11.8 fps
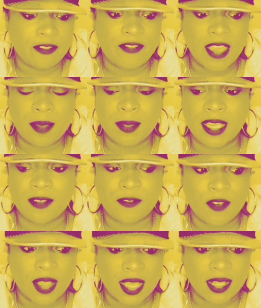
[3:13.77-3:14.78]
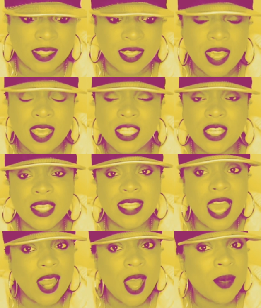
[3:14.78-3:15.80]
family and friends? So it's
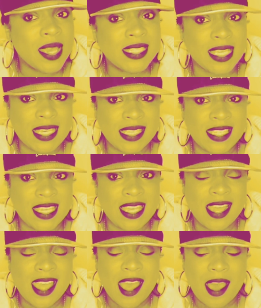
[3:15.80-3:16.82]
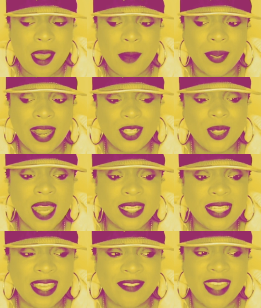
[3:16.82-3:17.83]
not always easy, but I try
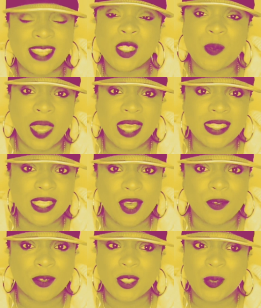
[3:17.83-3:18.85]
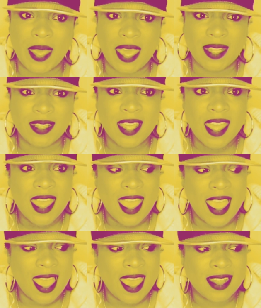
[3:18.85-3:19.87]
to leave that space of respect.
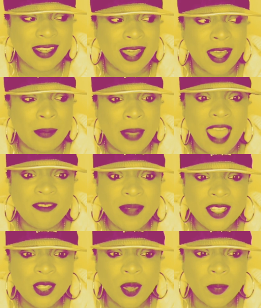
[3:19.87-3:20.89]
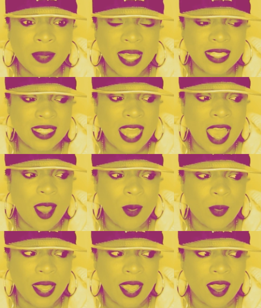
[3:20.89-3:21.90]
And I've been to a place
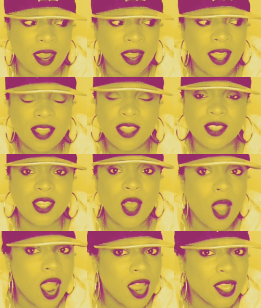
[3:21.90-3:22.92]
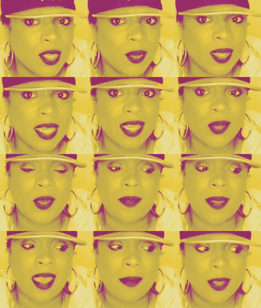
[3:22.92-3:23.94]
now where there's no arguing.
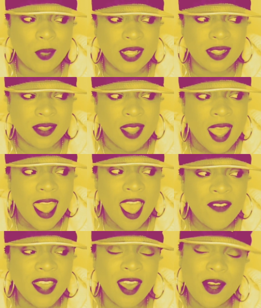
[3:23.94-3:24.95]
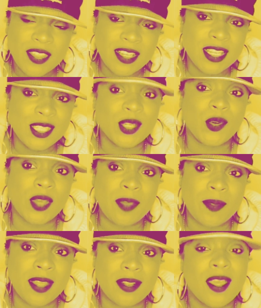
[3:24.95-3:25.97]
I mean, we have a healthy
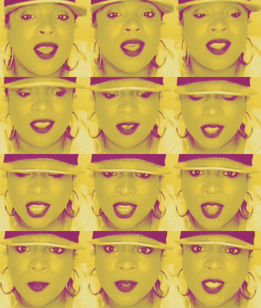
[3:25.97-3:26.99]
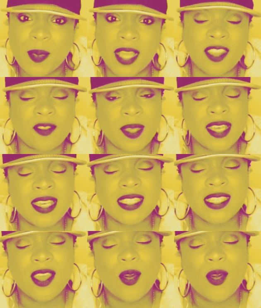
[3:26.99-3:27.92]
disagreement. You share your perspective, because